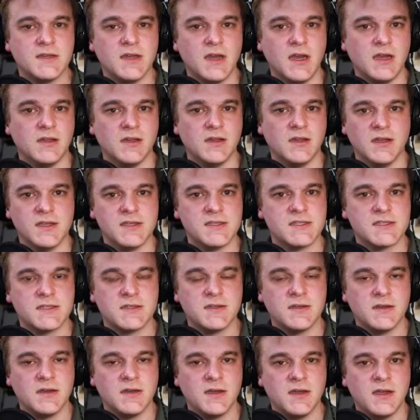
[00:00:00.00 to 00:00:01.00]
enlist
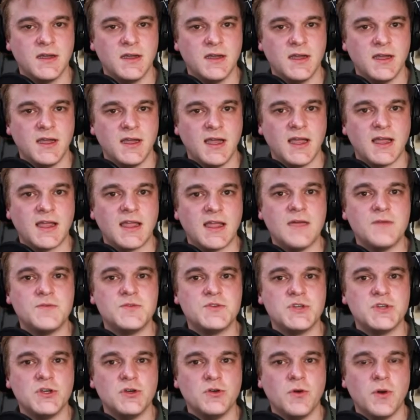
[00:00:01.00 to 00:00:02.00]
it mm. gives
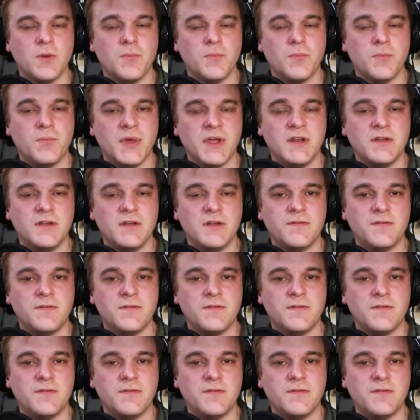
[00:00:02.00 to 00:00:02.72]
you a benefit